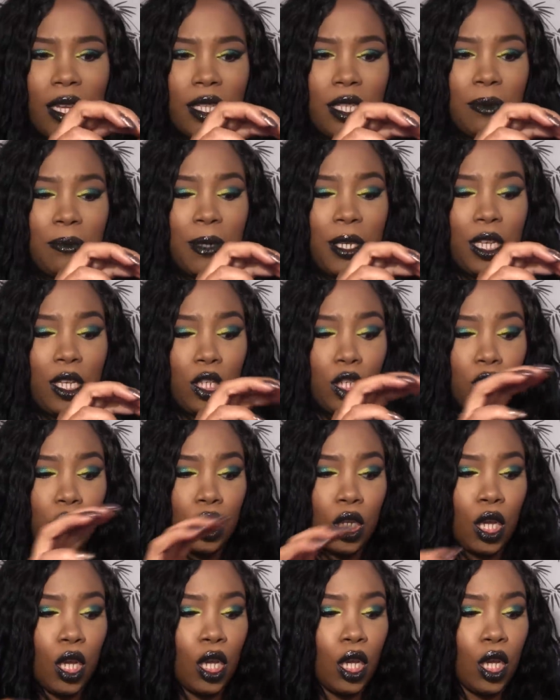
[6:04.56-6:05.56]
that's
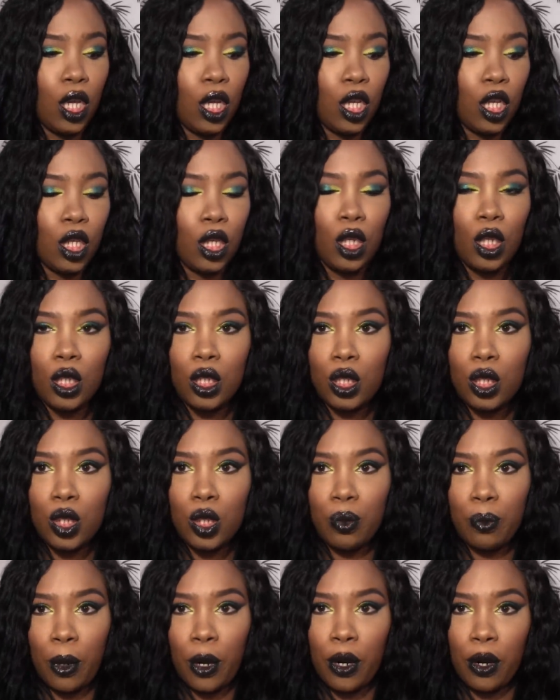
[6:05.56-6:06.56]
Peach
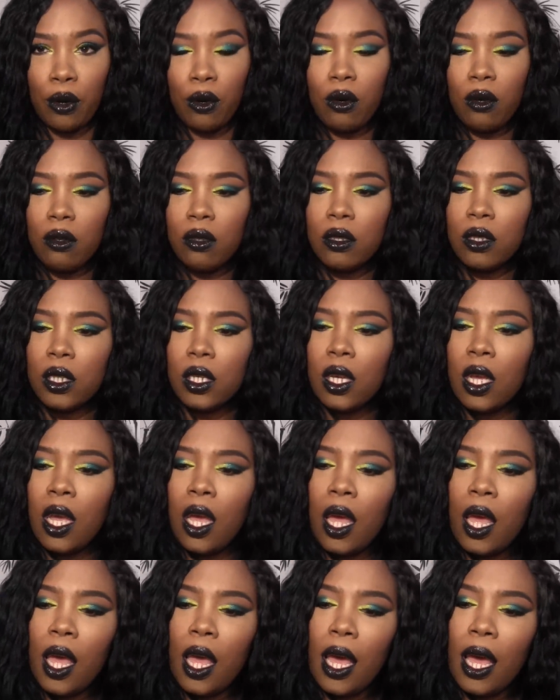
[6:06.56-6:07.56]
Sparkle
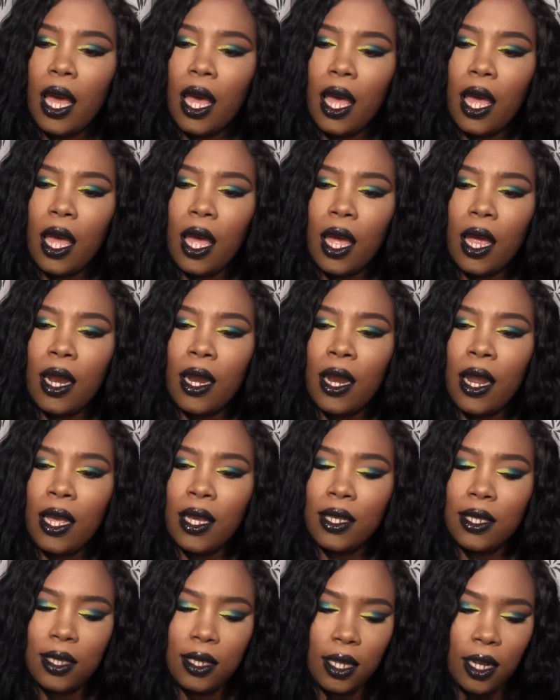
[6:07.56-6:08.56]
and
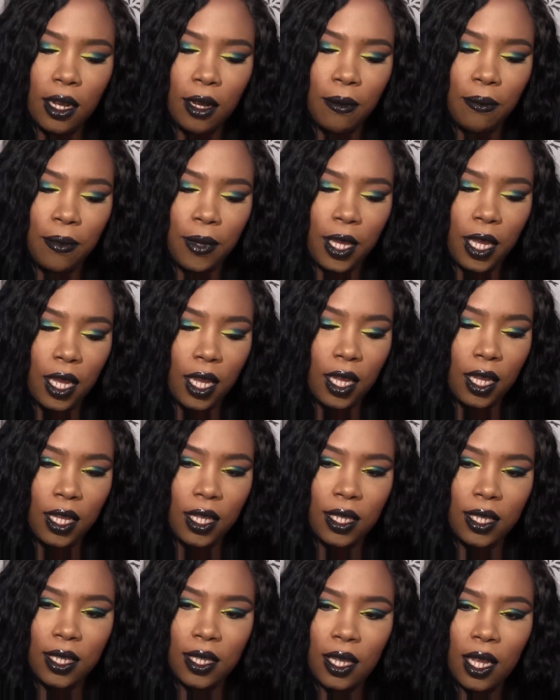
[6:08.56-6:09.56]
next up
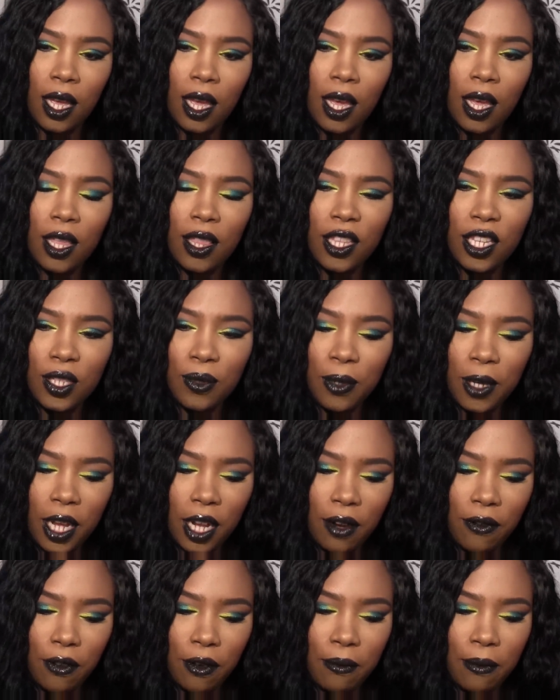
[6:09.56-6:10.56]
is this one
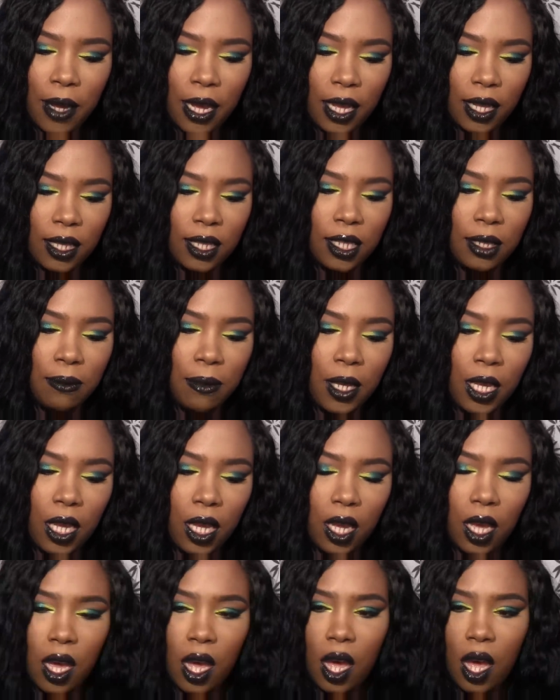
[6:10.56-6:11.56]
kind of reminds
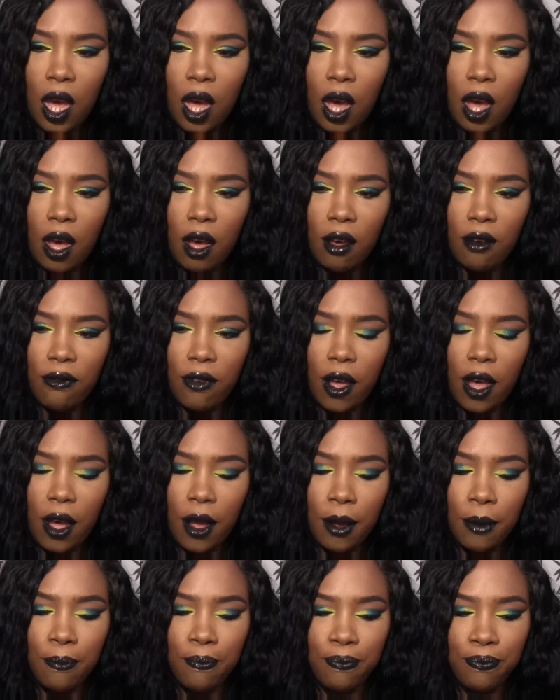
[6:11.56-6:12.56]
me of
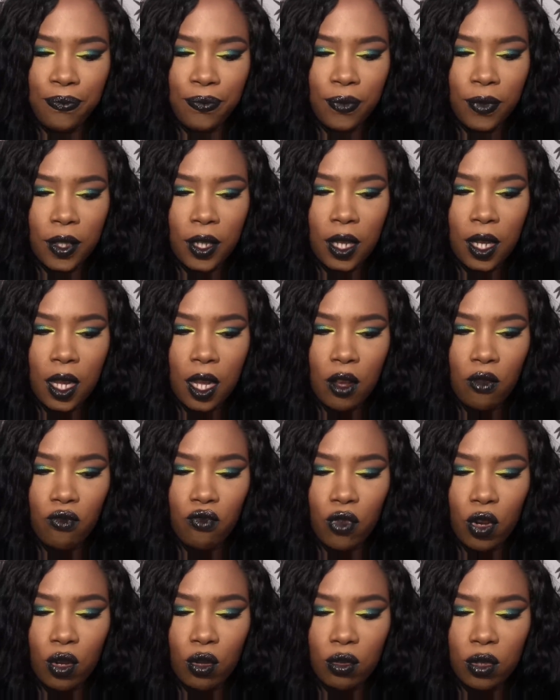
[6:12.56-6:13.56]
um,
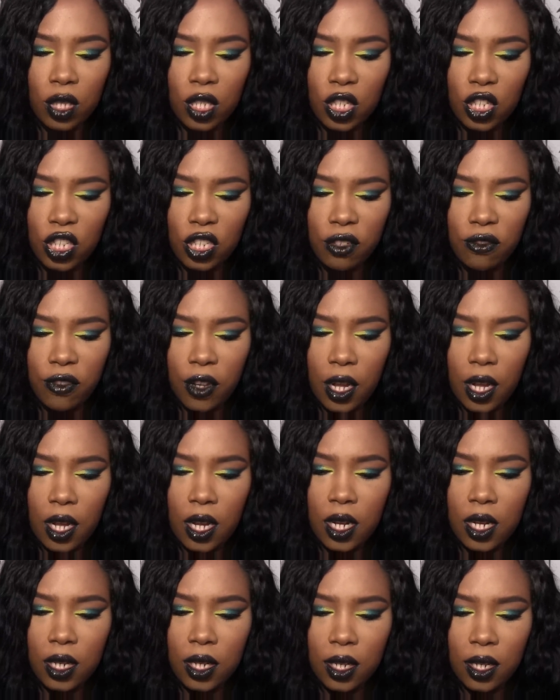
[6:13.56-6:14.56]
Rose
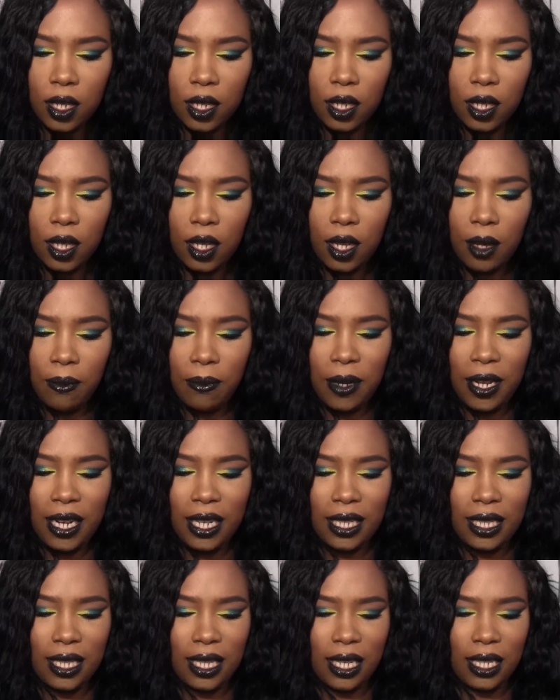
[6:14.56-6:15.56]
Chiffon, but
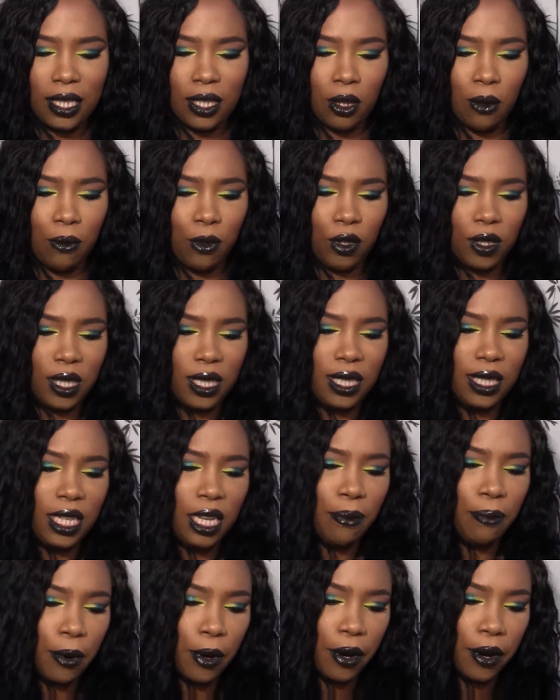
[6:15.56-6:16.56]
it's, it's almost
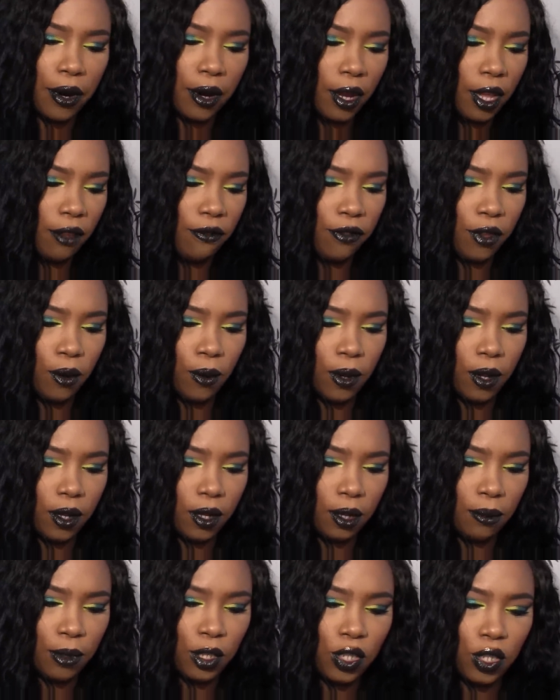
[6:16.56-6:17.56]
deeper, if you
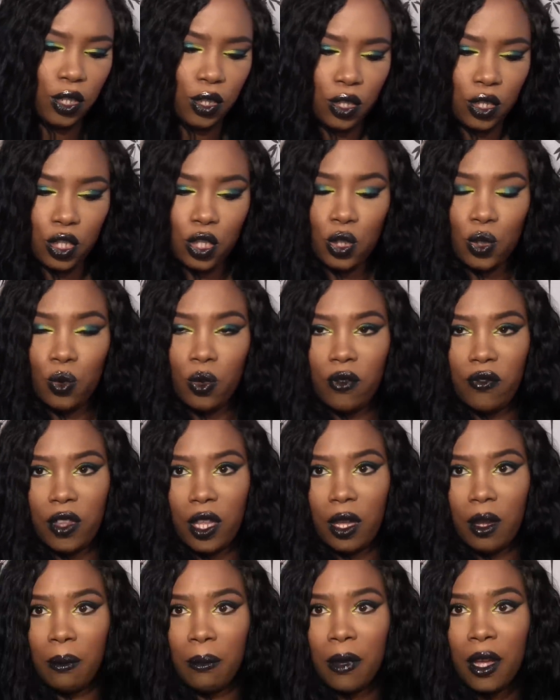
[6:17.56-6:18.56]
will. Let me show you the two of
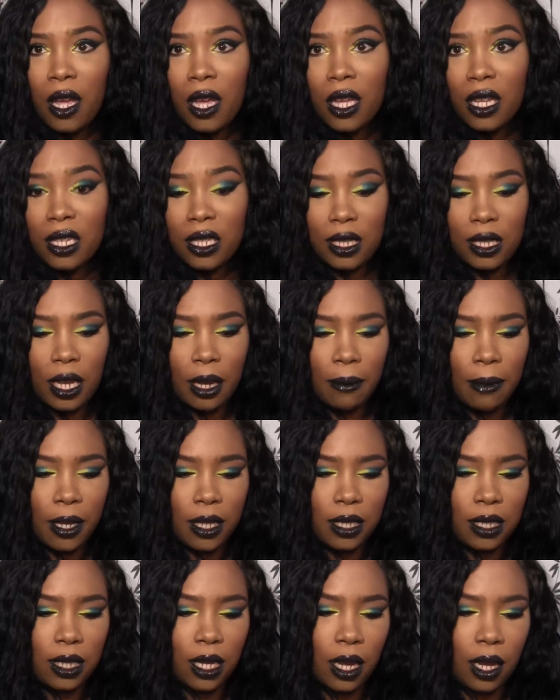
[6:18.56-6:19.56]
them side
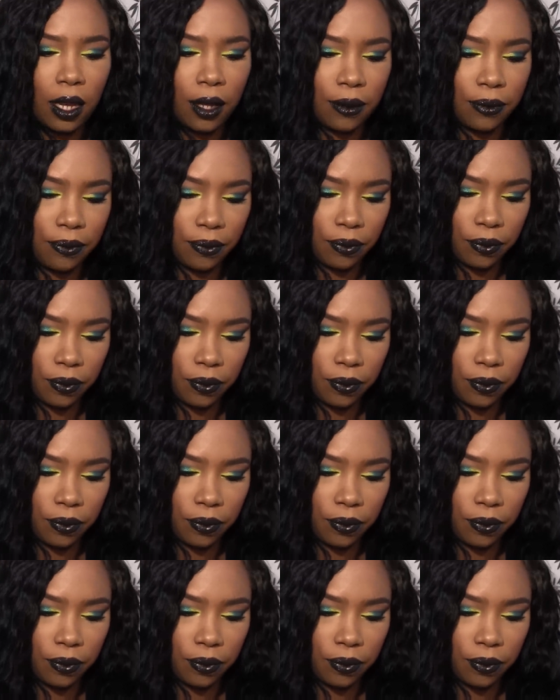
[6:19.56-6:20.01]
by side.